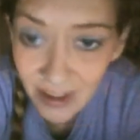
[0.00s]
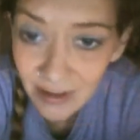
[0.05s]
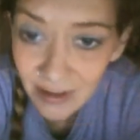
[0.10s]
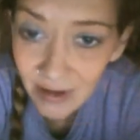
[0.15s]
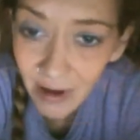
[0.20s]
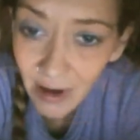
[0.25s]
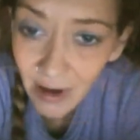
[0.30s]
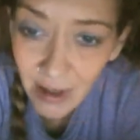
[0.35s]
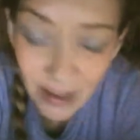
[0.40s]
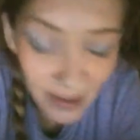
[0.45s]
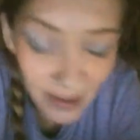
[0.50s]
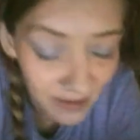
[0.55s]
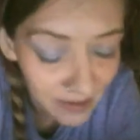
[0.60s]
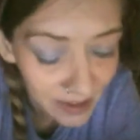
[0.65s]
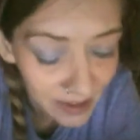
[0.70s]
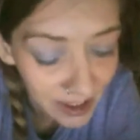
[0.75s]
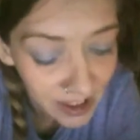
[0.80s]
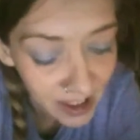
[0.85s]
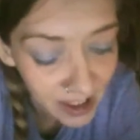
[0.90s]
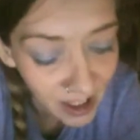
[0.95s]
a lot at a
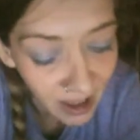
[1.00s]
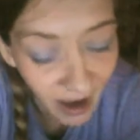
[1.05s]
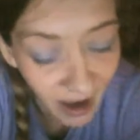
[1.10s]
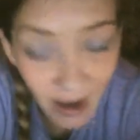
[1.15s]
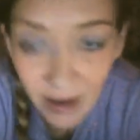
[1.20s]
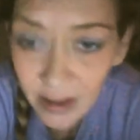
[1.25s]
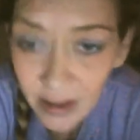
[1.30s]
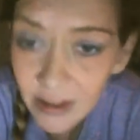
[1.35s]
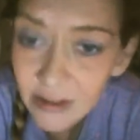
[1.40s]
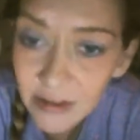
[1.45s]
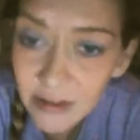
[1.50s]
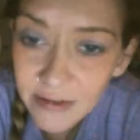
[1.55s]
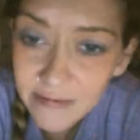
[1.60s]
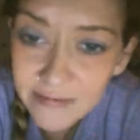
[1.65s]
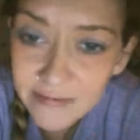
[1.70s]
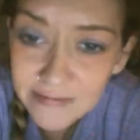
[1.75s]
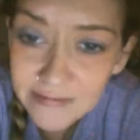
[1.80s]
very young age.